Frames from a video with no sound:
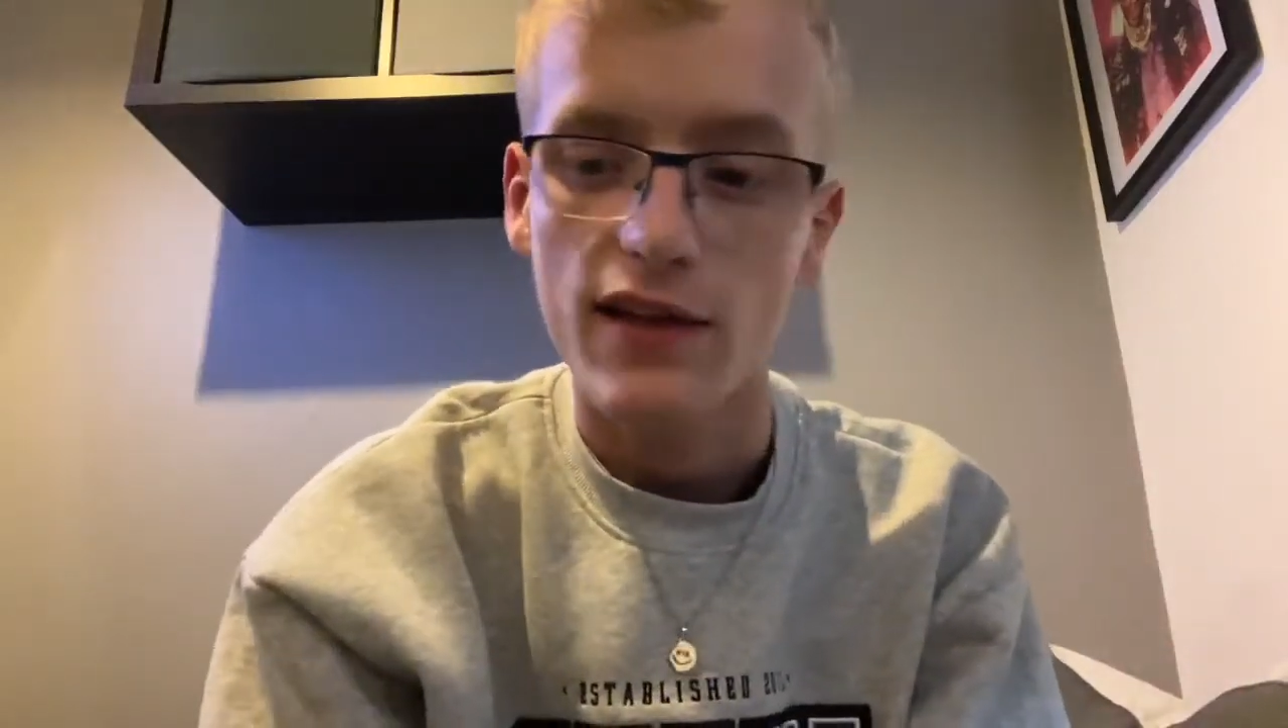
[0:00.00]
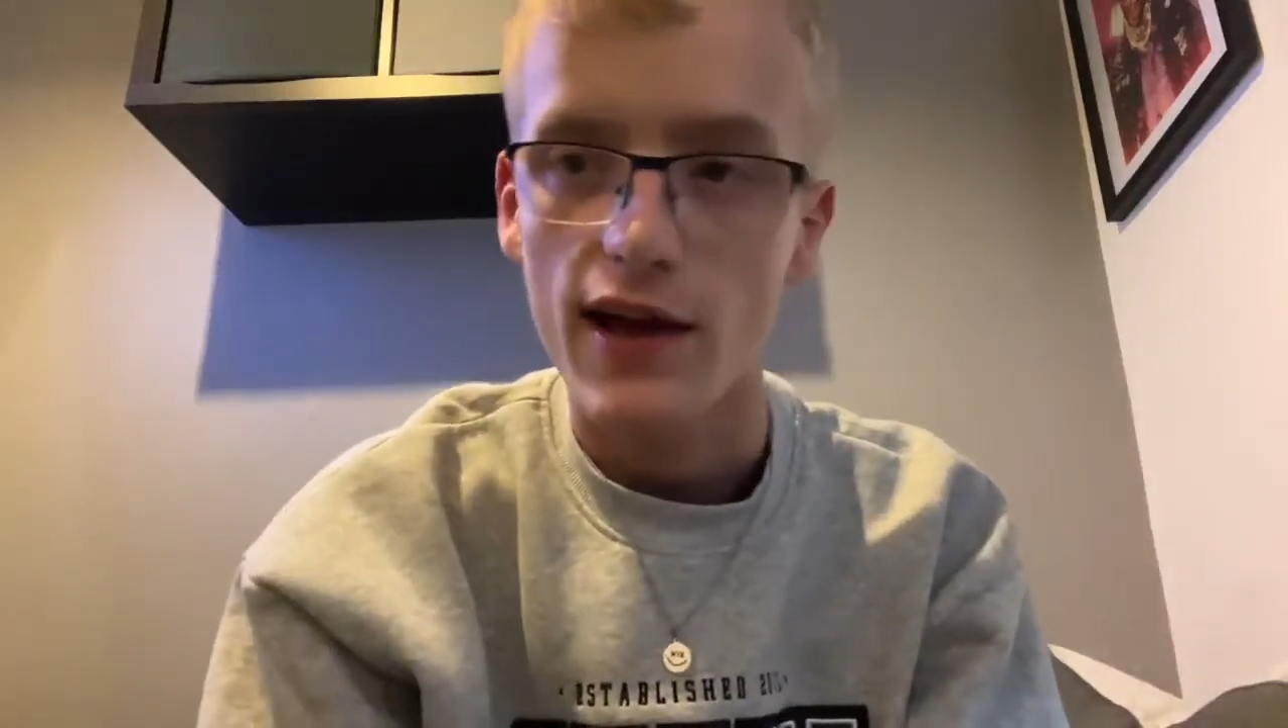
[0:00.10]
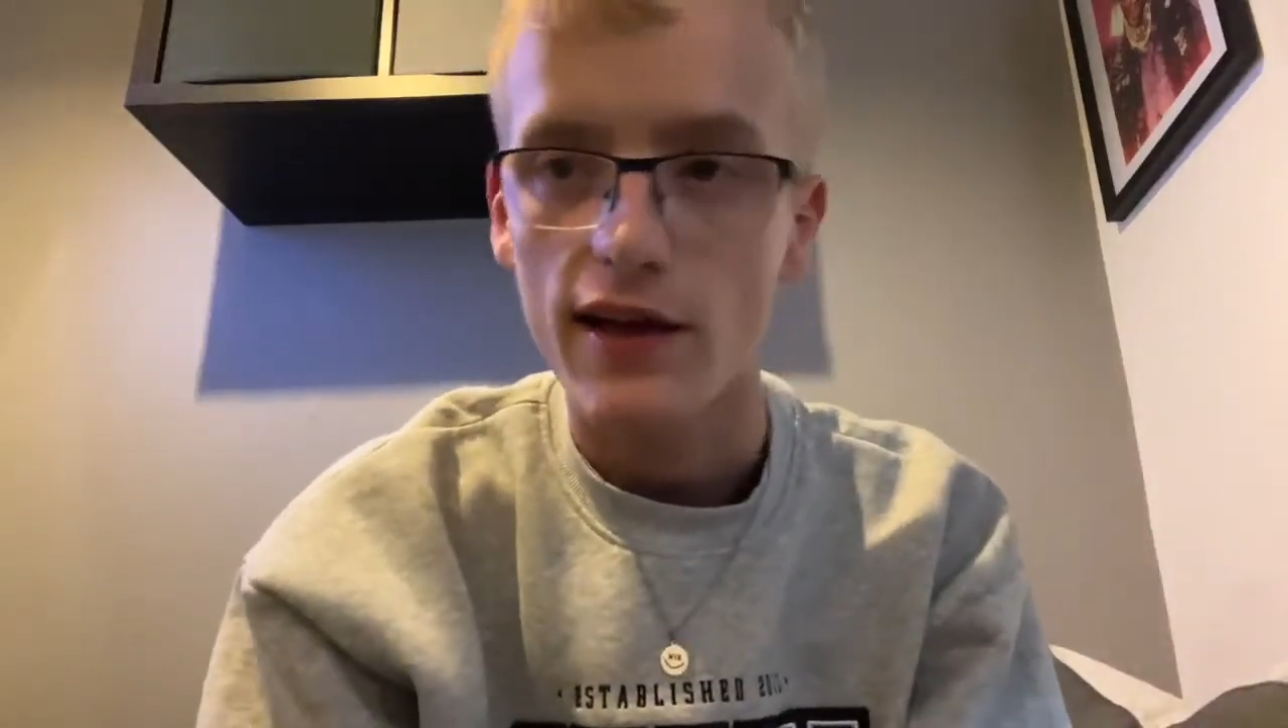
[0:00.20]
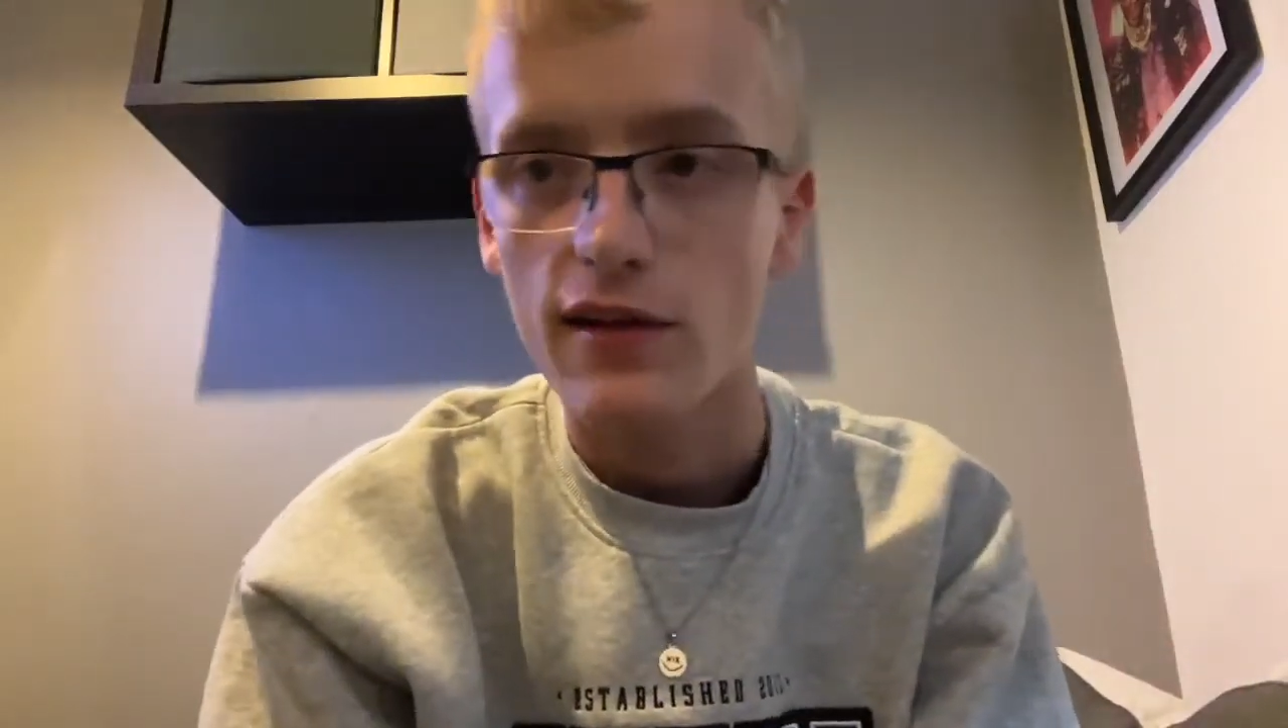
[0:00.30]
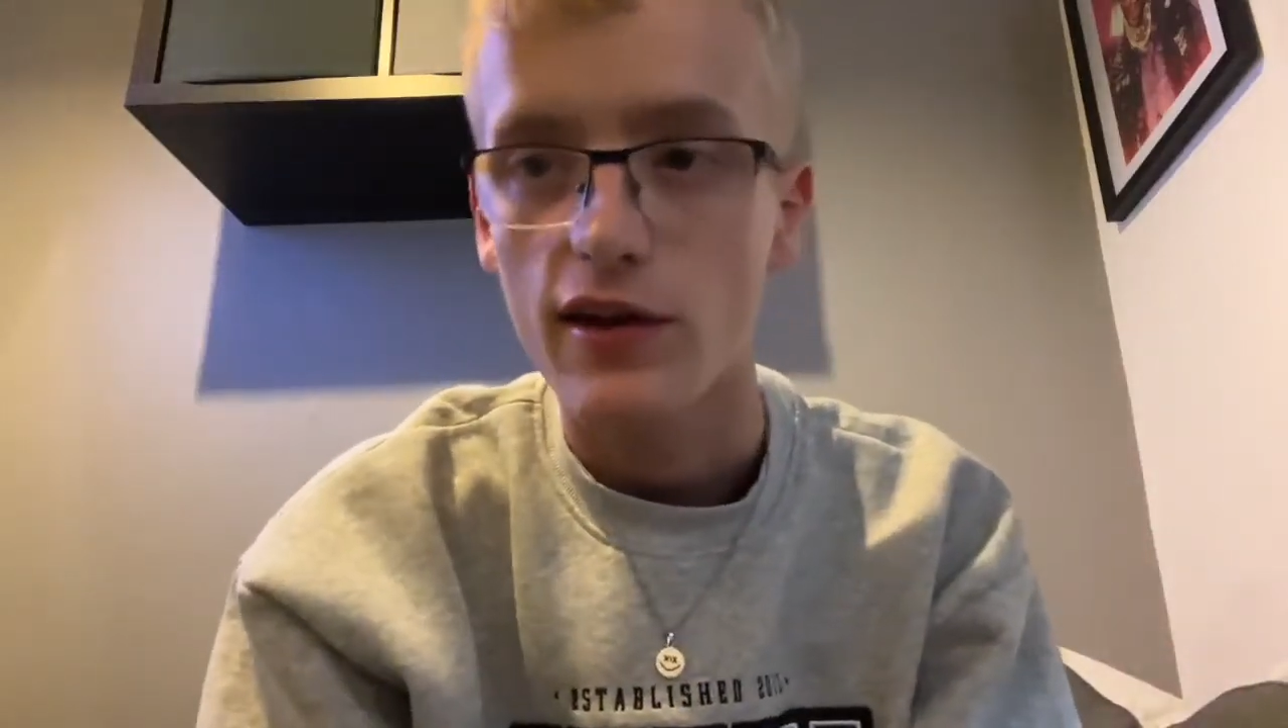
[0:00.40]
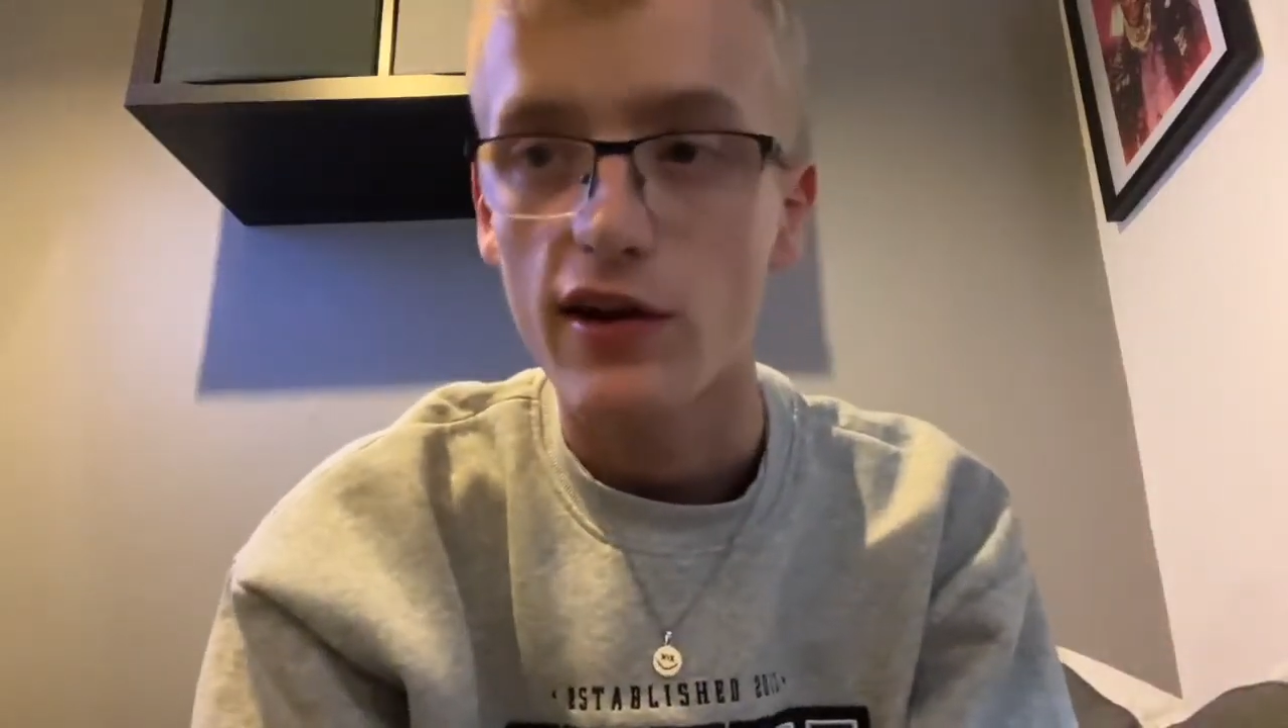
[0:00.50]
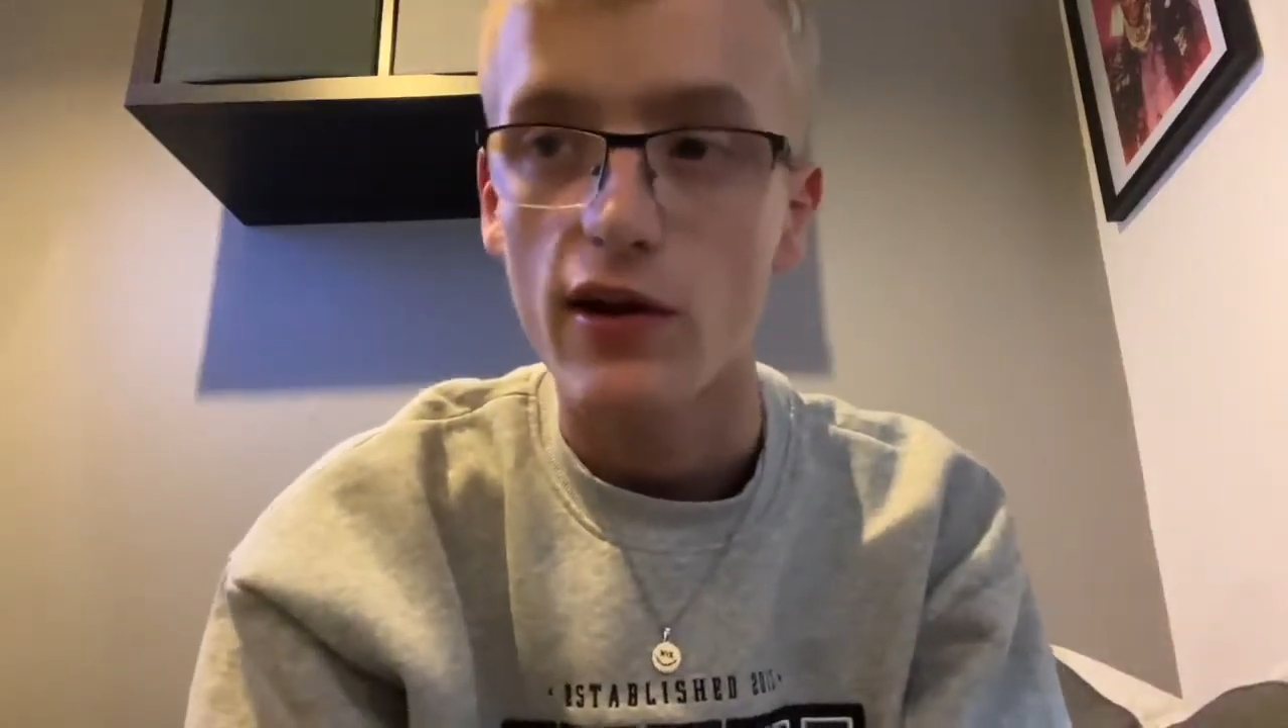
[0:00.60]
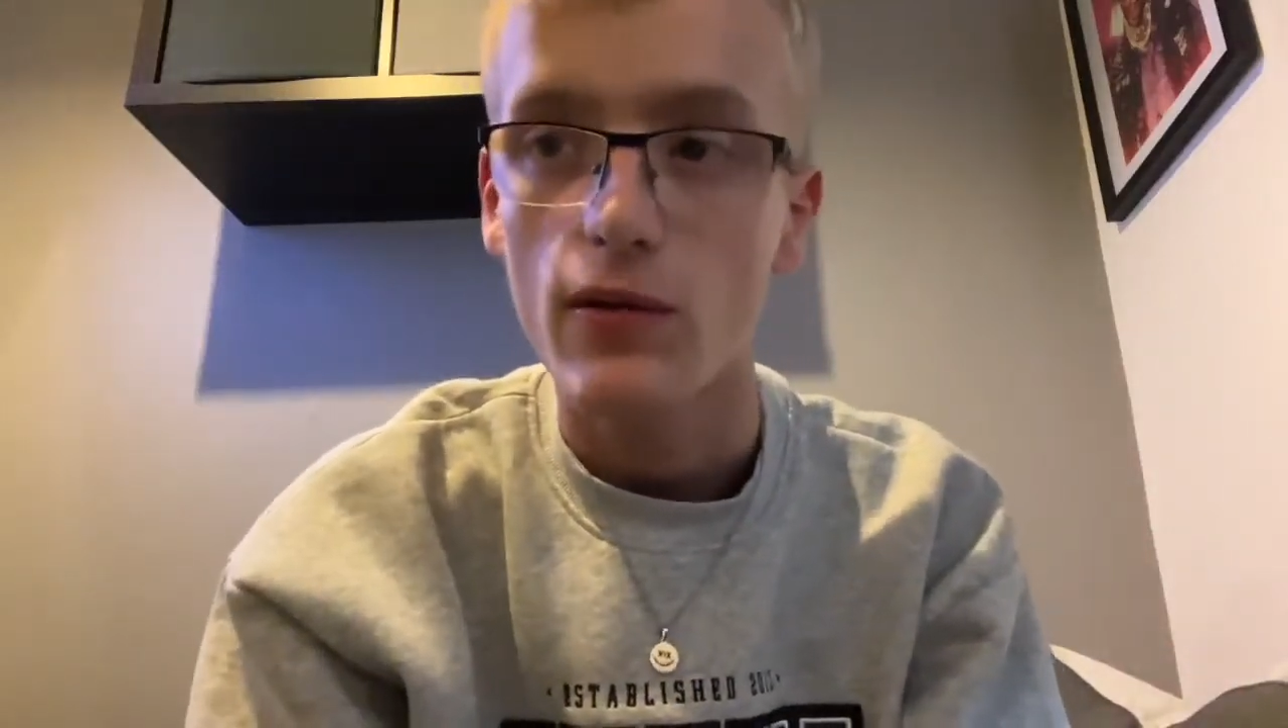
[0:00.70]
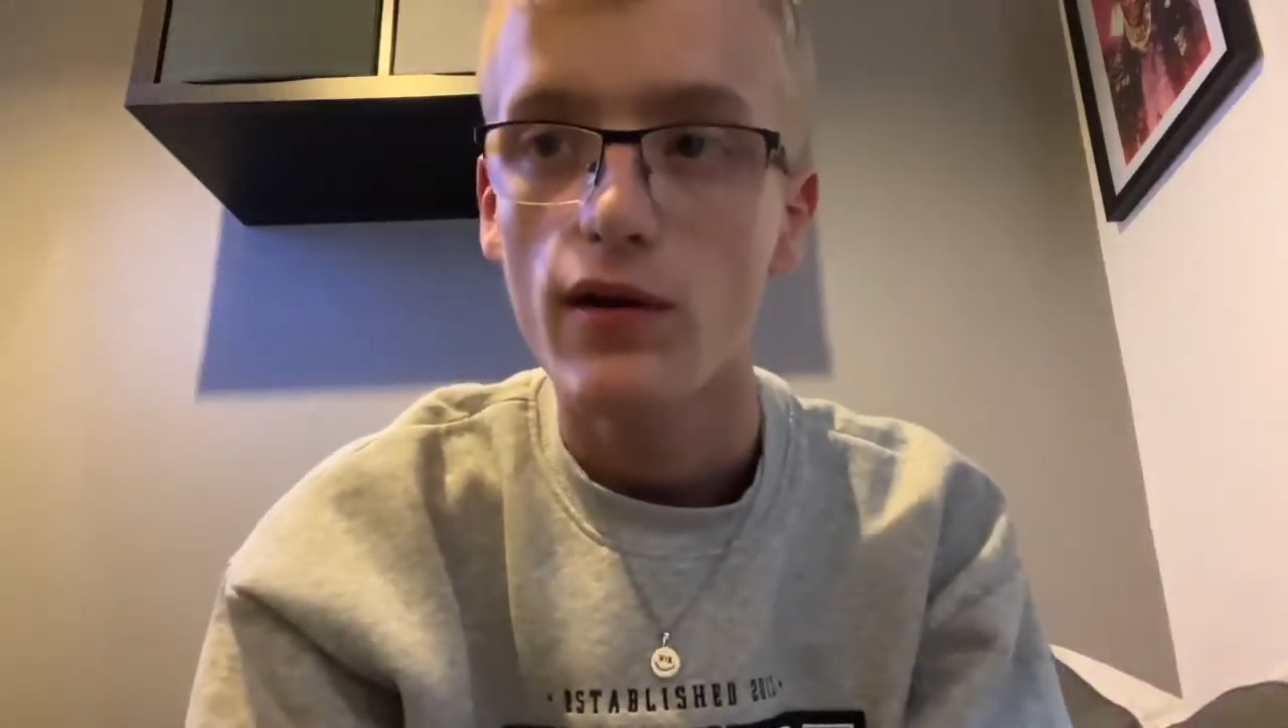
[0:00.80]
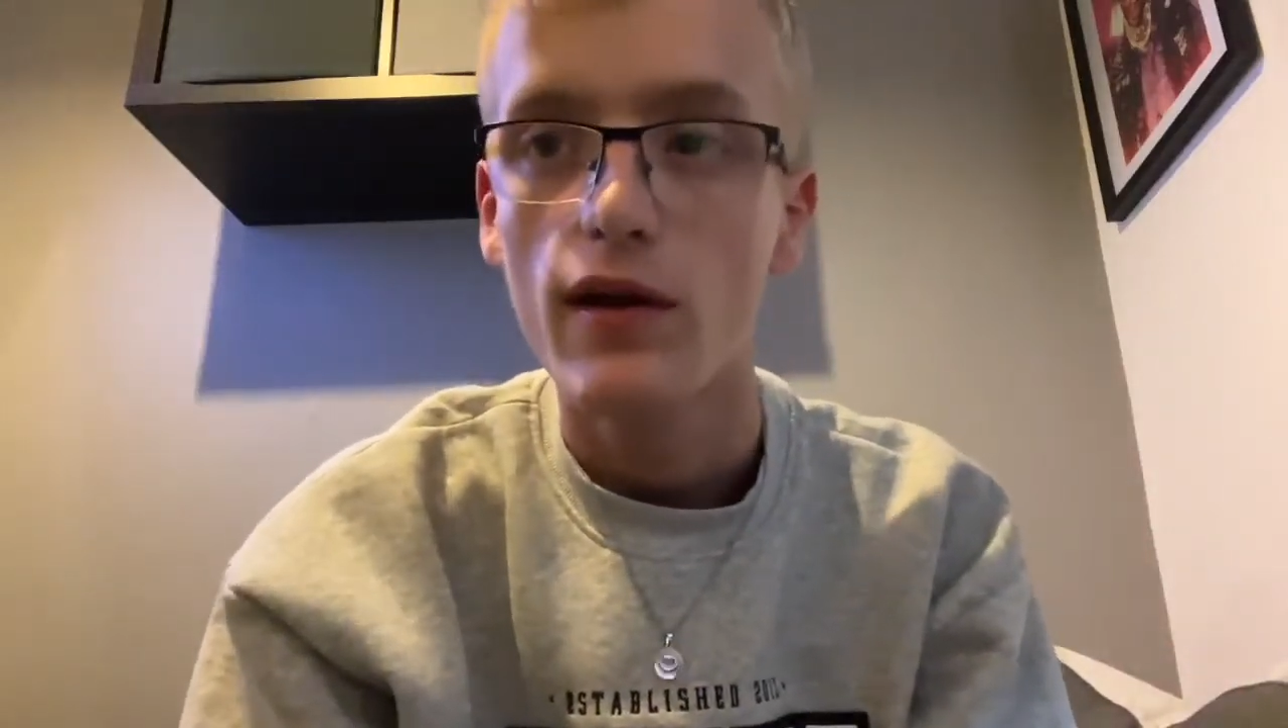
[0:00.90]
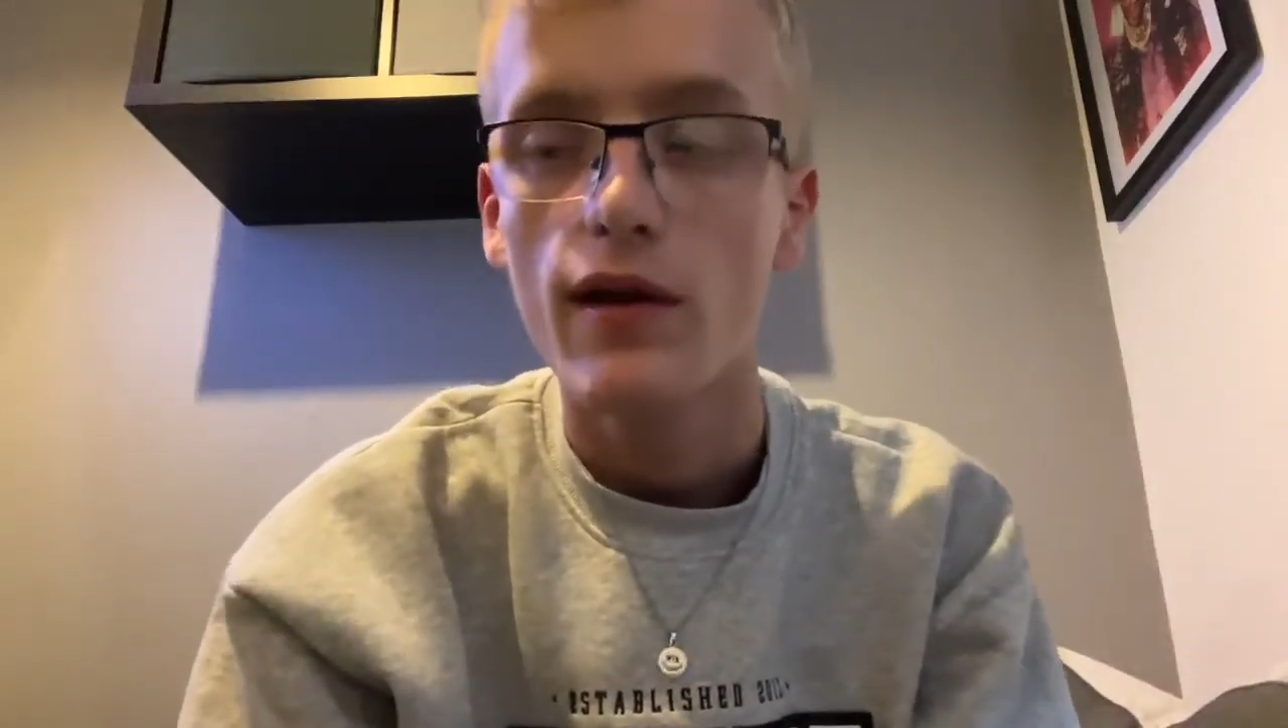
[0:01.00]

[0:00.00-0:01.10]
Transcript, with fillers: like, you know,